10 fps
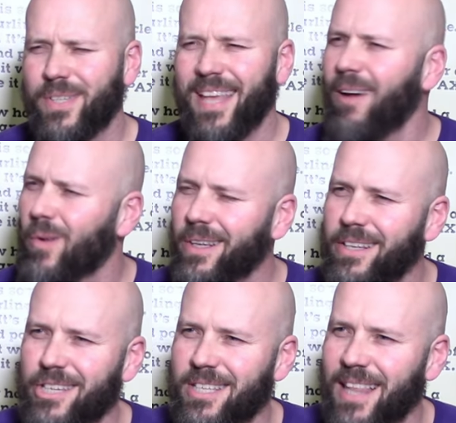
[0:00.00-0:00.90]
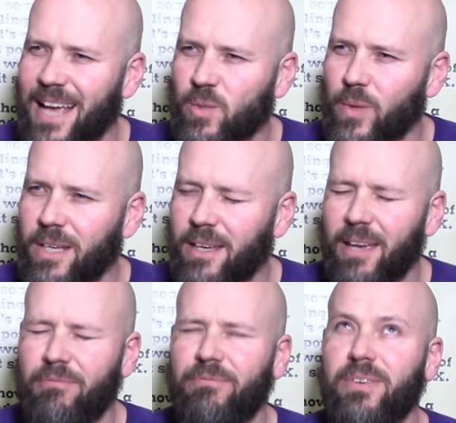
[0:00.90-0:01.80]
Was that really just last week?
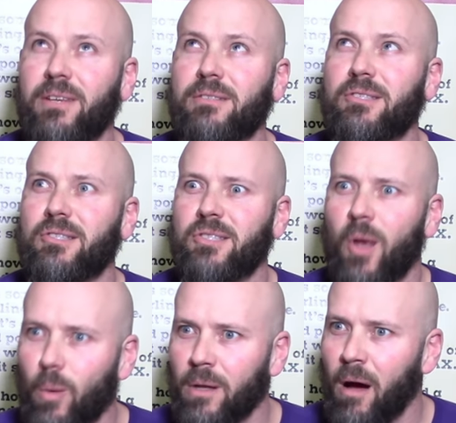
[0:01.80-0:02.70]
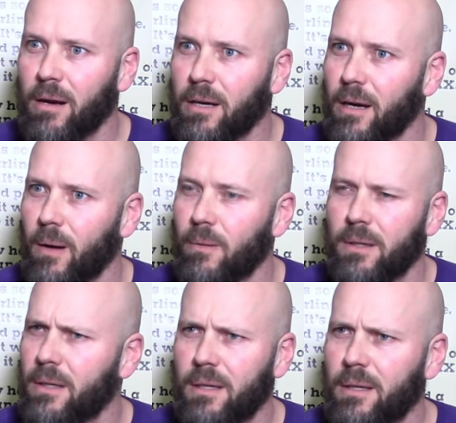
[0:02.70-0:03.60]
It feels so long ago.
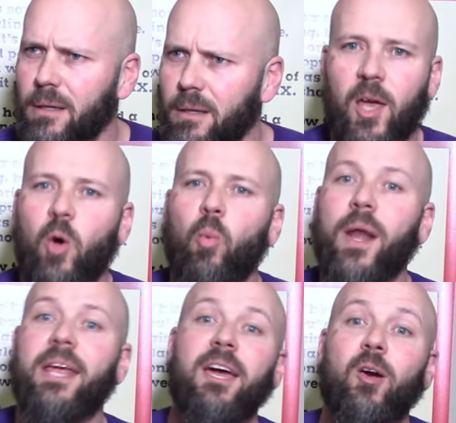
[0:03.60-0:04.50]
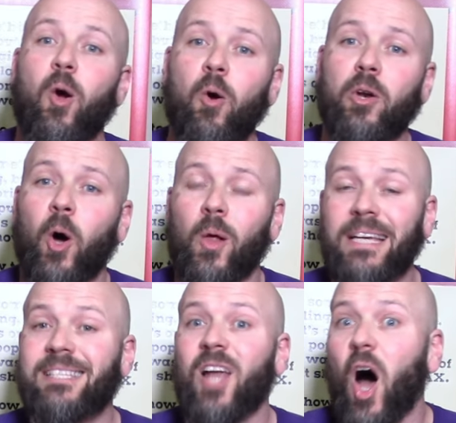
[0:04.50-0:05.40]
Winning at
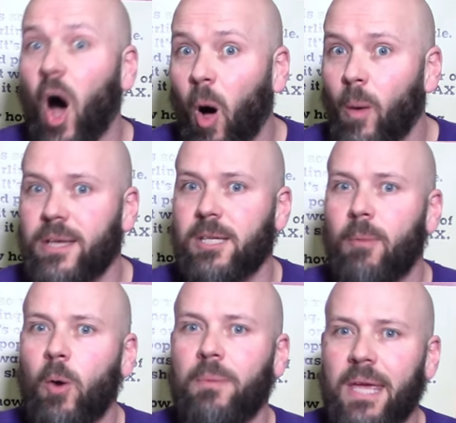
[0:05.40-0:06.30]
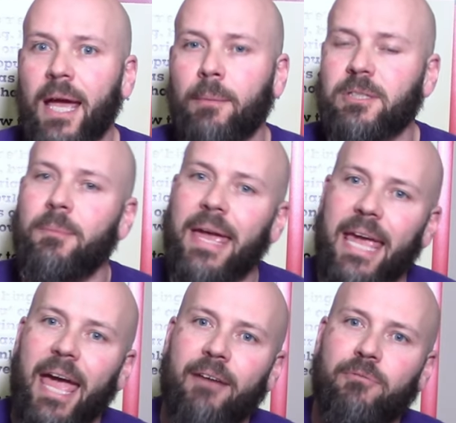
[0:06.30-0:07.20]
Crokinole isn't always about being able to
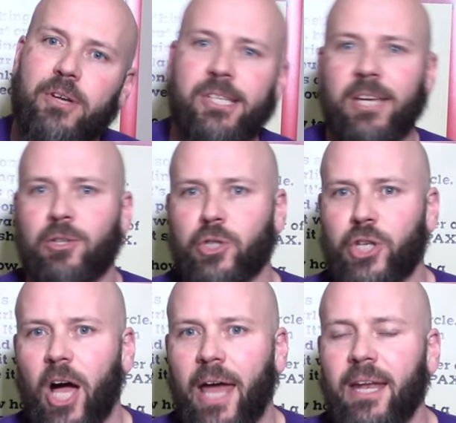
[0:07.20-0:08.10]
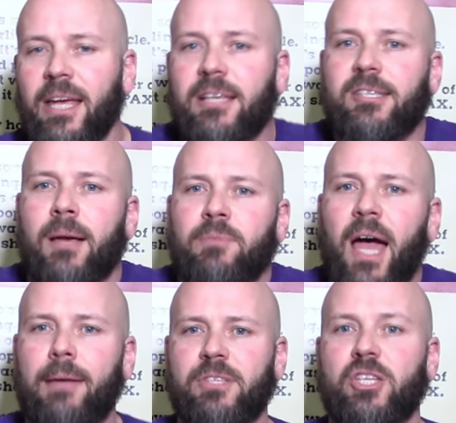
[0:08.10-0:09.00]
make every single shot.
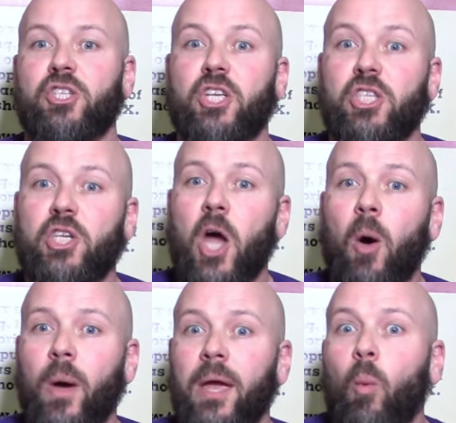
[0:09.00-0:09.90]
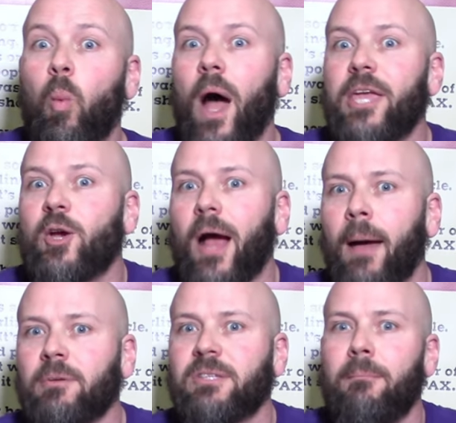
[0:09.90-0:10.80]
Sometimes it's just knowing what you're
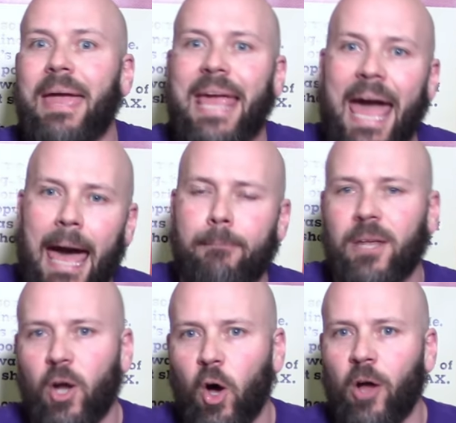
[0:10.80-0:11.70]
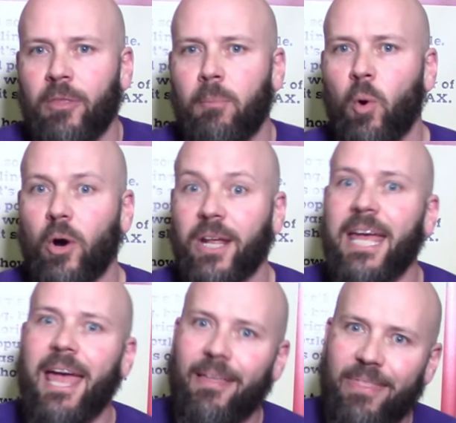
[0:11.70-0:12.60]
able to make happen on the board.
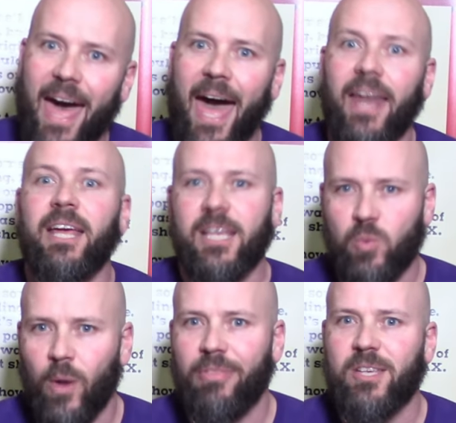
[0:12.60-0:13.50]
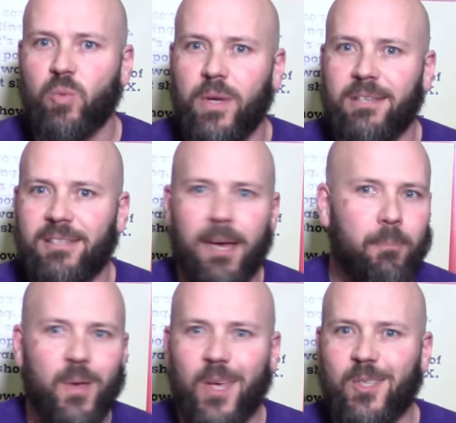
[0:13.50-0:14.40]
And that is what this week's
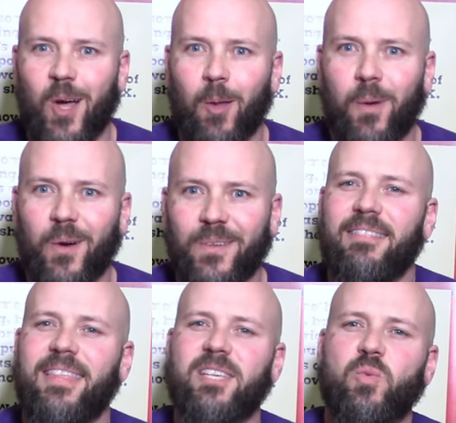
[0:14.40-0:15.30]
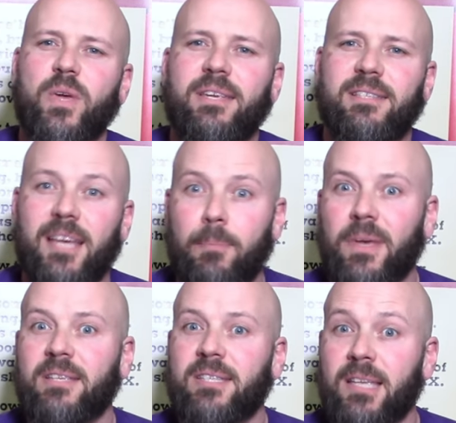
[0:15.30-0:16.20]
tip is all about. This week's tip
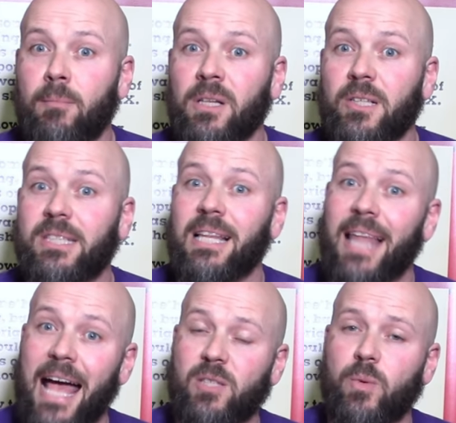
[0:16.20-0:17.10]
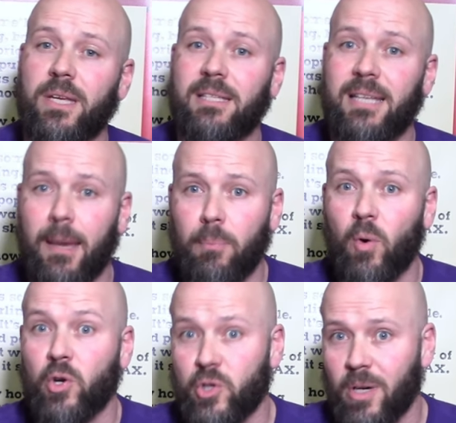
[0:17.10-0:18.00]
is similar to last week's tip
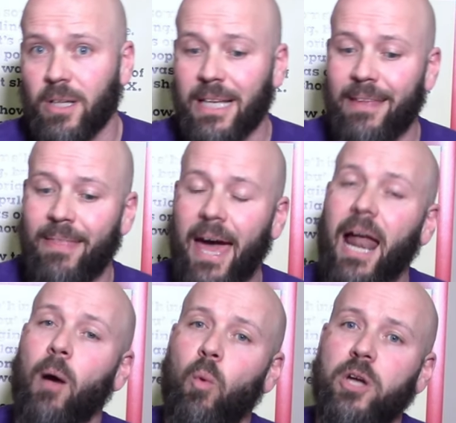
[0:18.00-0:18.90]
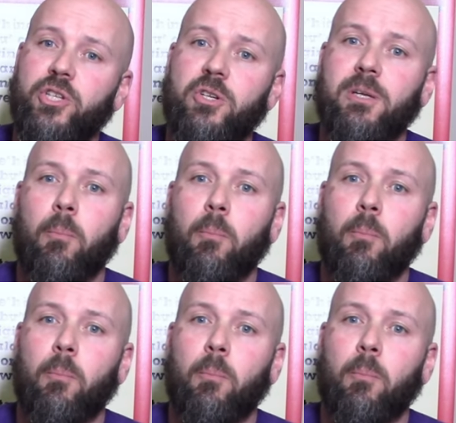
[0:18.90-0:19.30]
or drill in that I want you to